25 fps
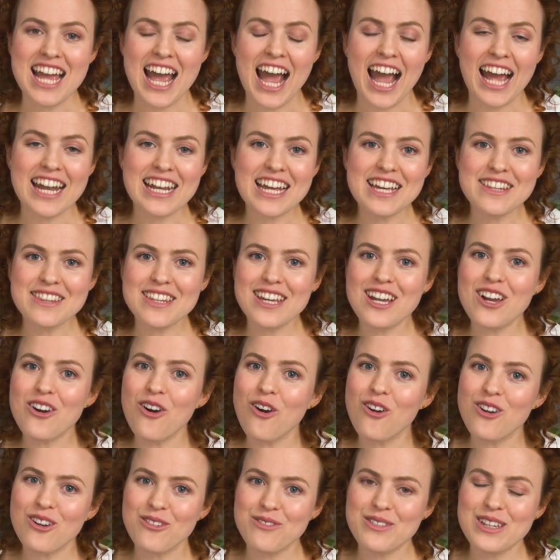And I think
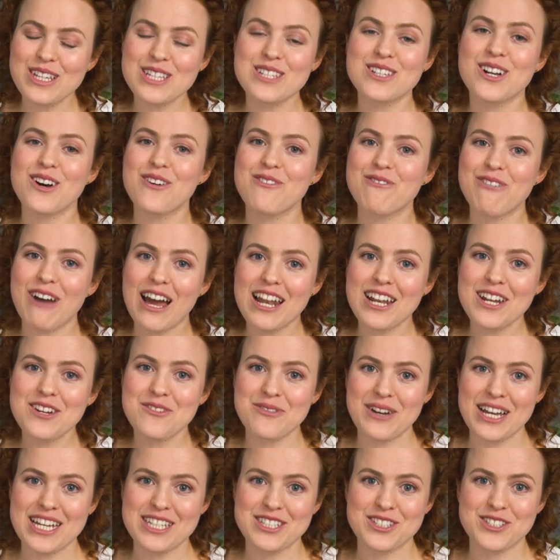all of these are valid
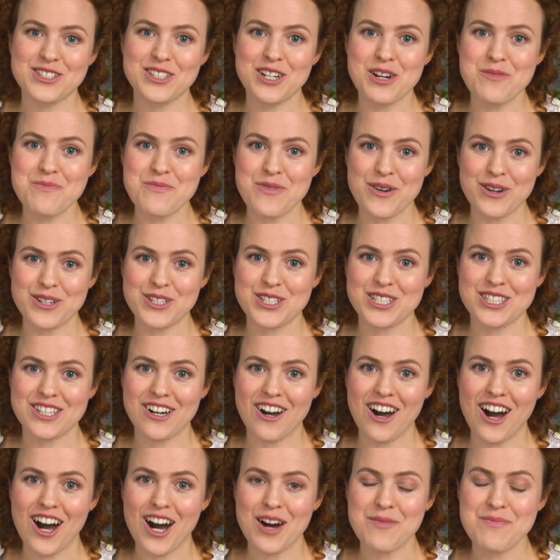ways to approach the
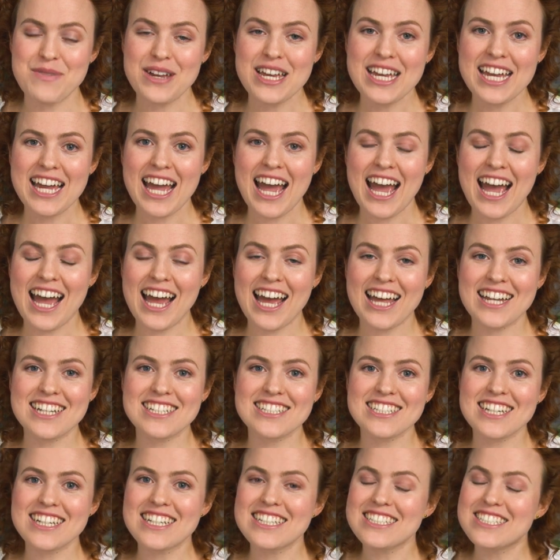harp
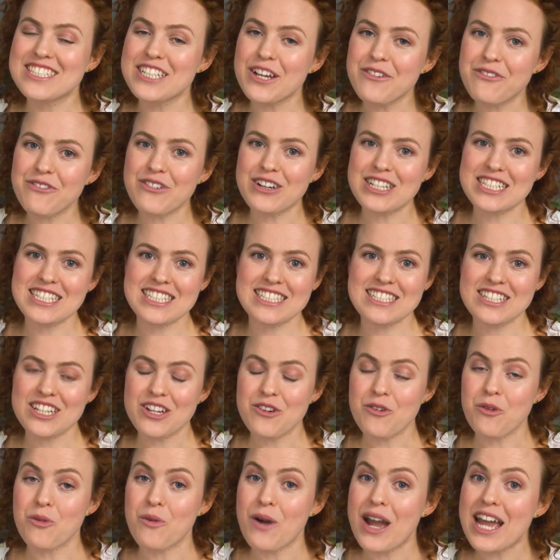and different
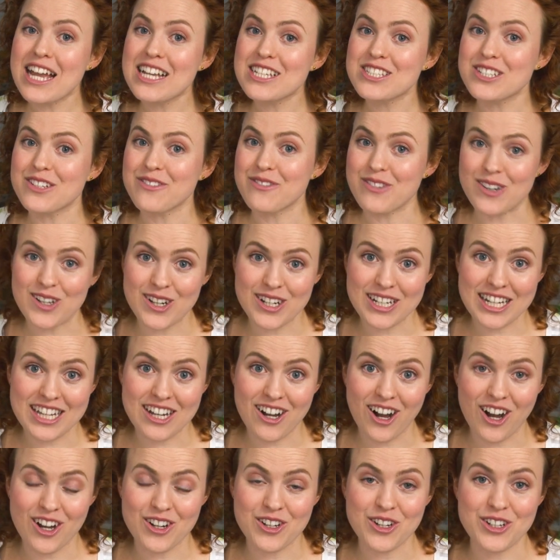ways of learning
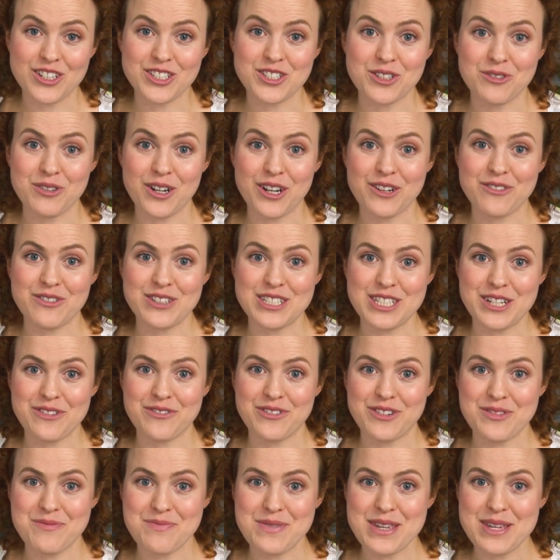are going to work for
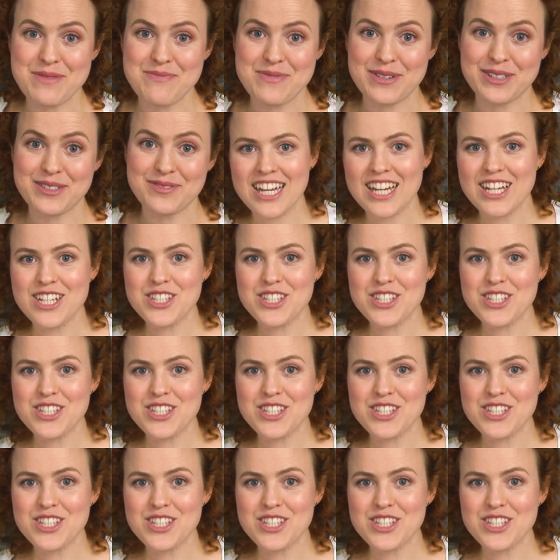different people.